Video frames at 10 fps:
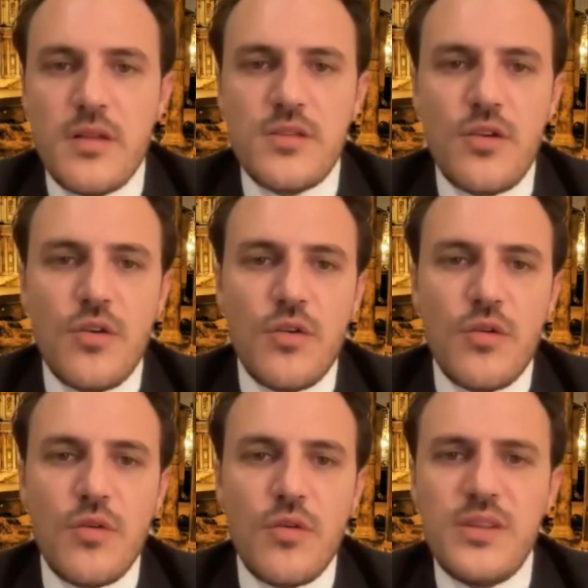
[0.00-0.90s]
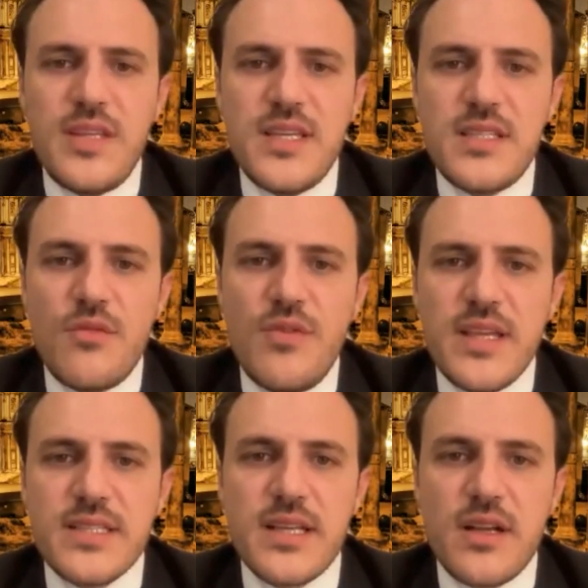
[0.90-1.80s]
So what is the
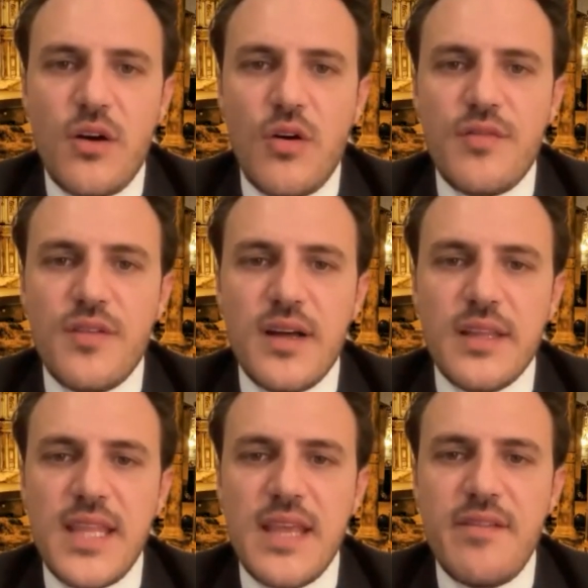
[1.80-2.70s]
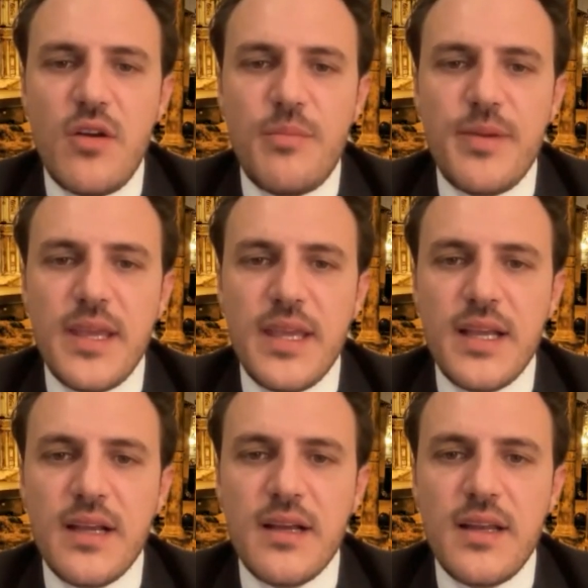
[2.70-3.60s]
risk of uh,
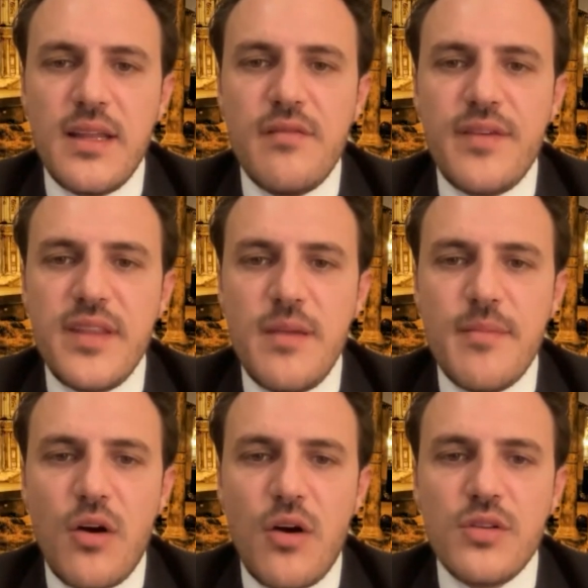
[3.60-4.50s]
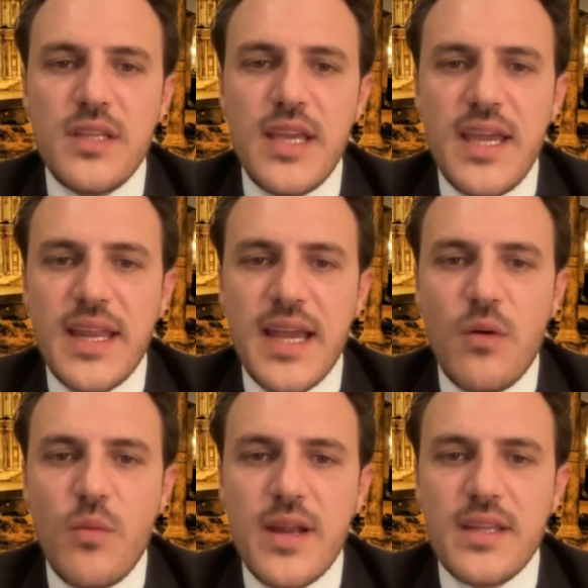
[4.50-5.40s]
developing lymphedema on the
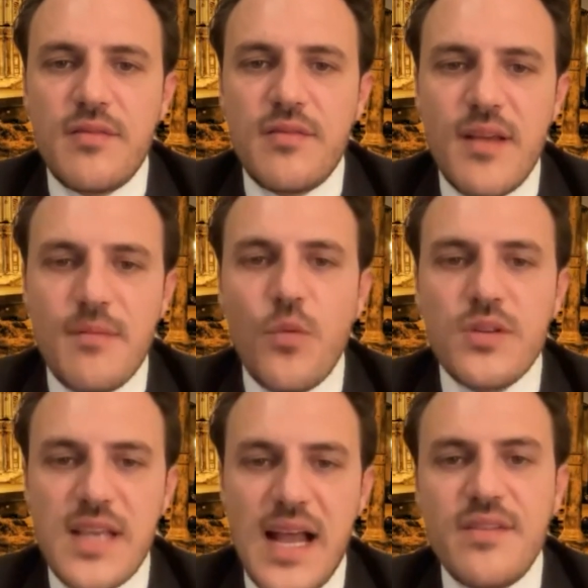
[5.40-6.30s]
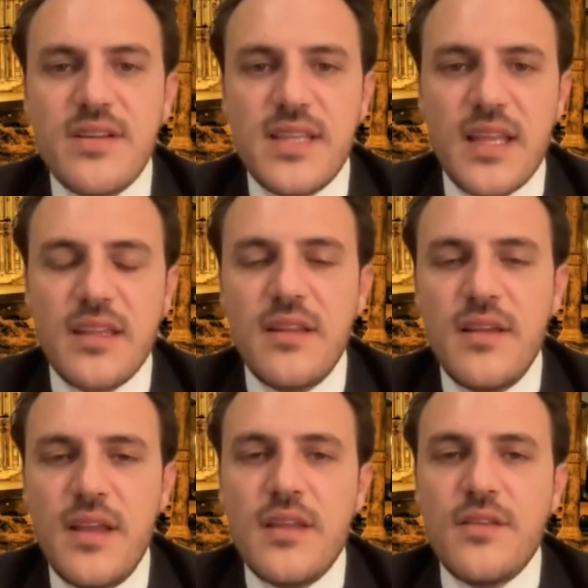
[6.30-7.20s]
area where the flap was harvested?
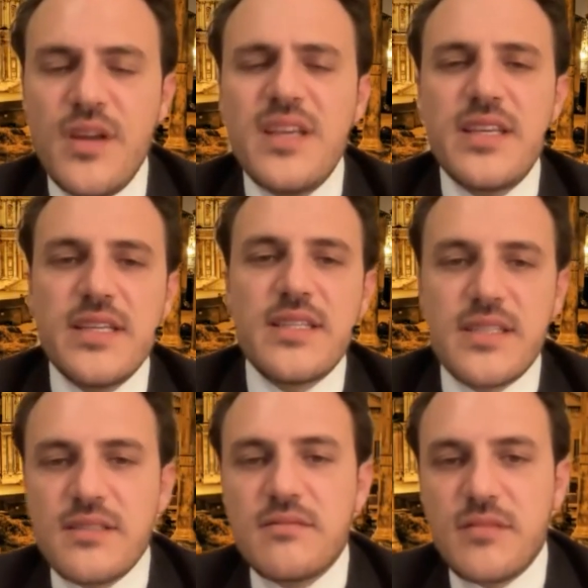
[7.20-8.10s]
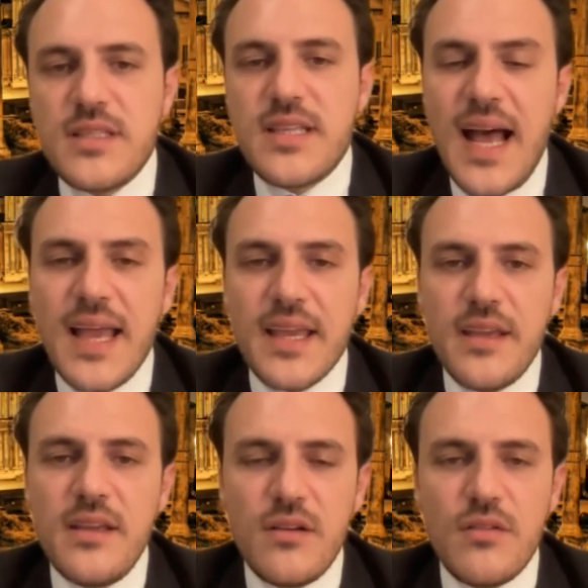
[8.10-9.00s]
The risk is, is
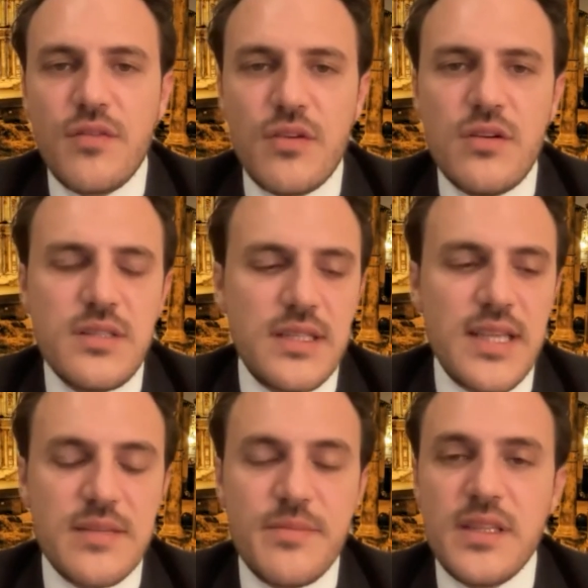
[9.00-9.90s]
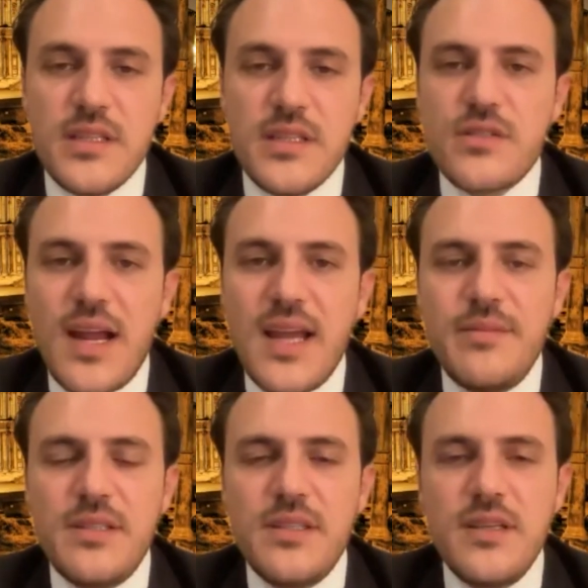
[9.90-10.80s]
high, of course, it has been
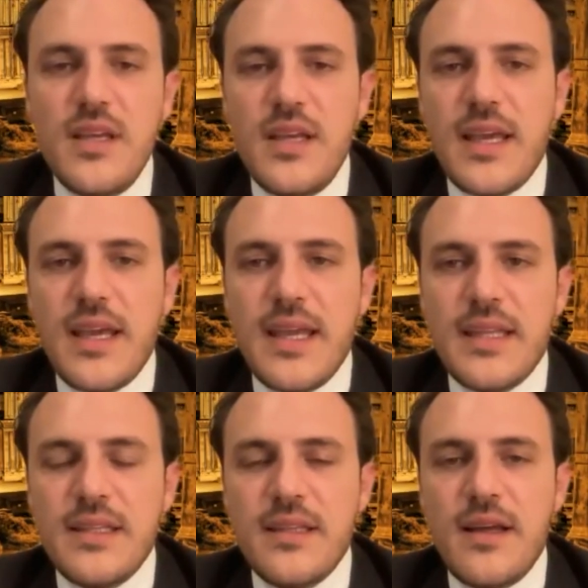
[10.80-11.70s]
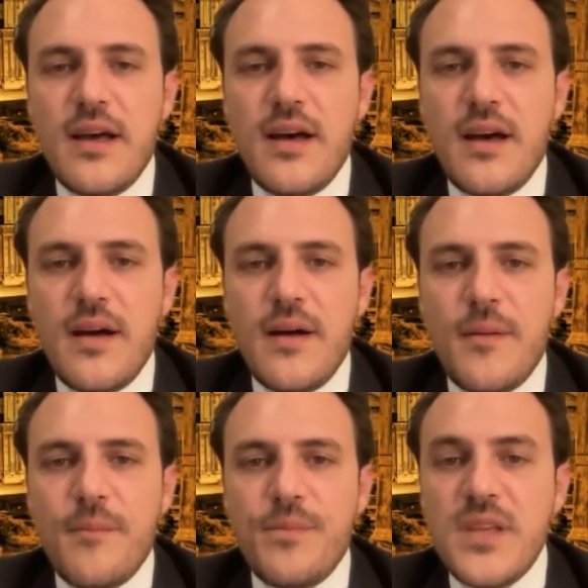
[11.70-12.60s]
described. And
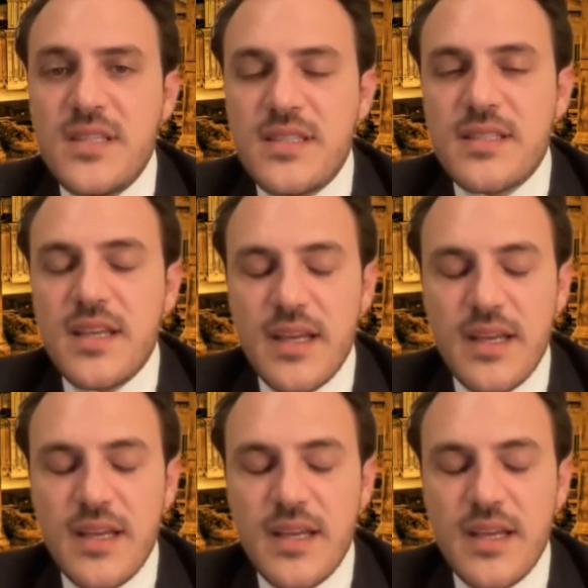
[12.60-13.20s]
um, this